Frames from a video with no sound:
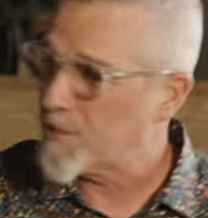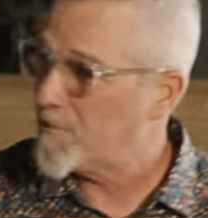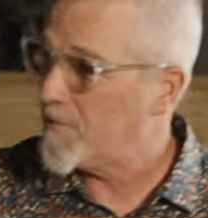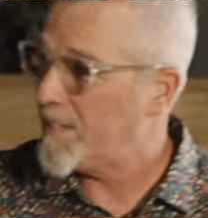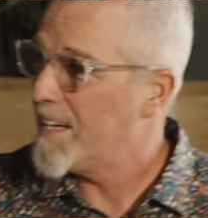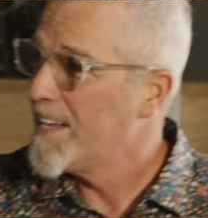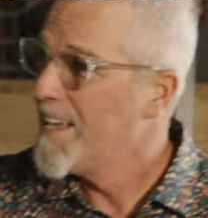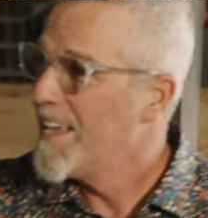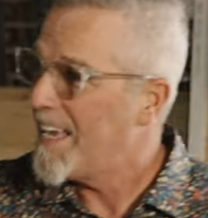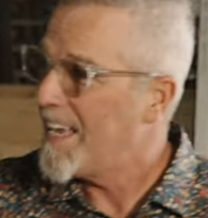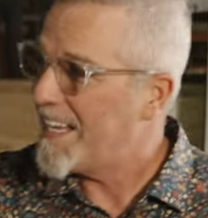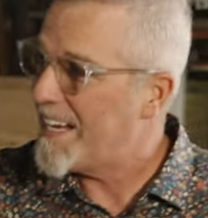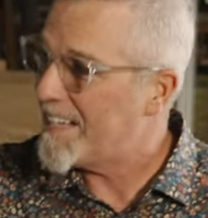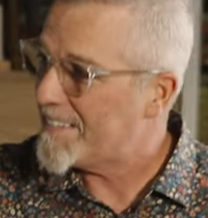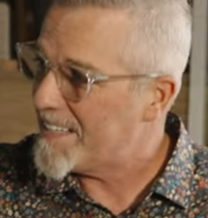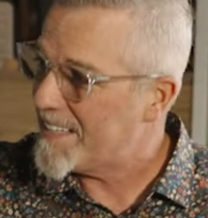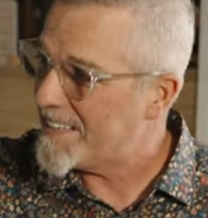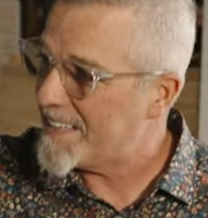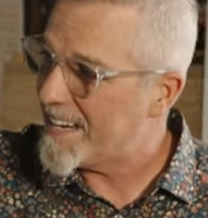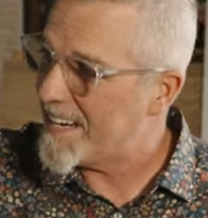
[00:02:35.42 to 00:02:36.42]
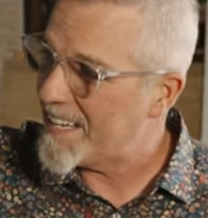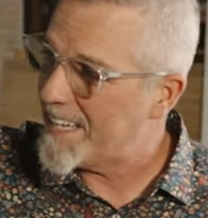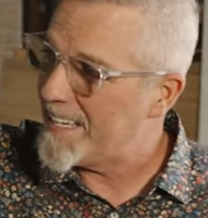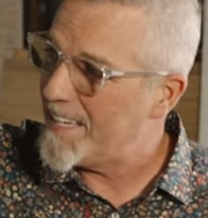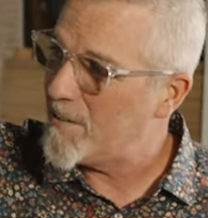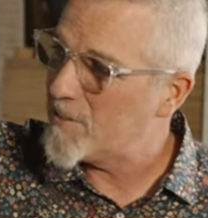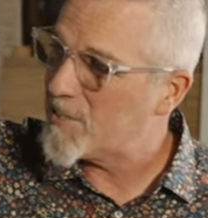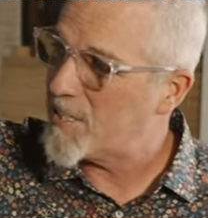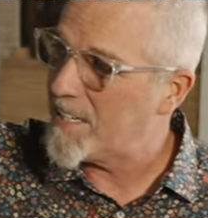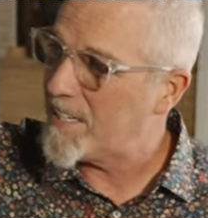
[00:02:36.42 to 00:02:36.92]
to it. And I think that
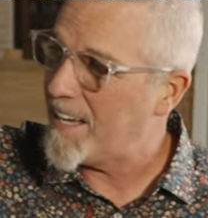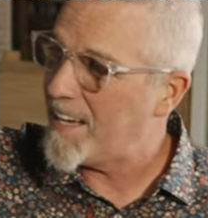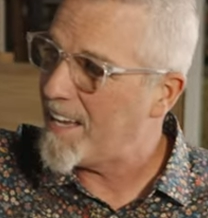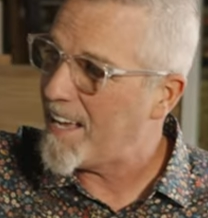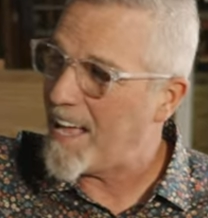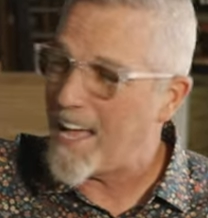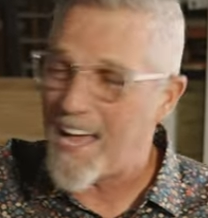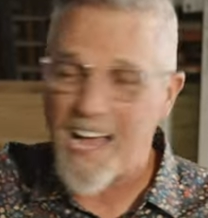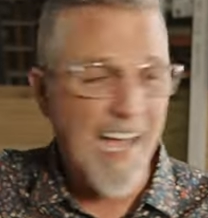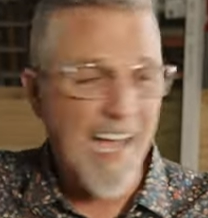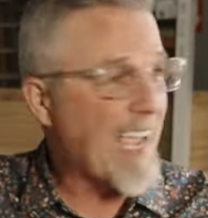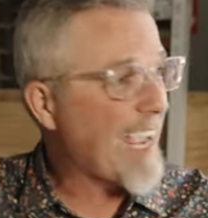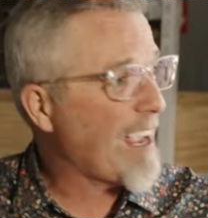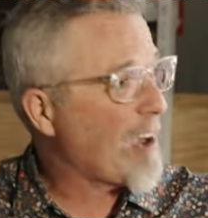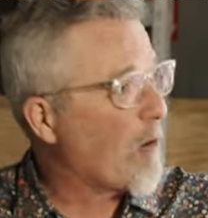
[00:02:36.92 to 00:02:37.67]
gives it a high